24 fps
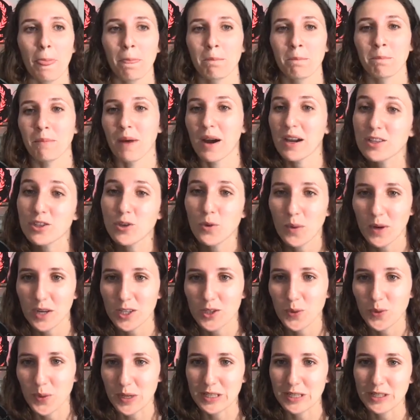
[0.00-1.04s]
my
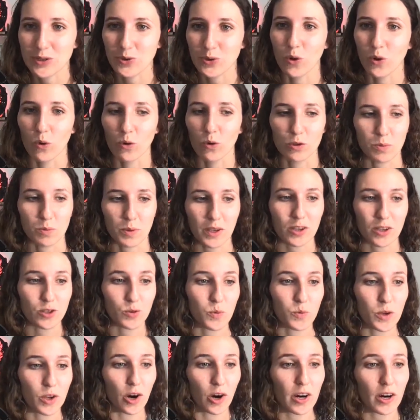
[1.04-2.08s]
2022 goals, because
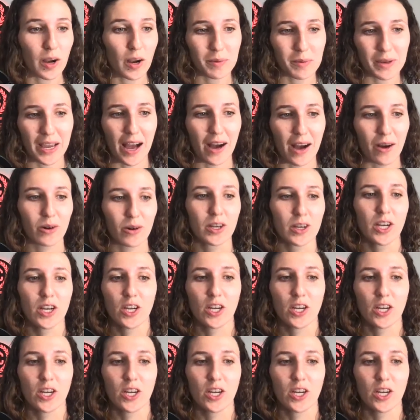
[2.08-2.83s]
we are coming out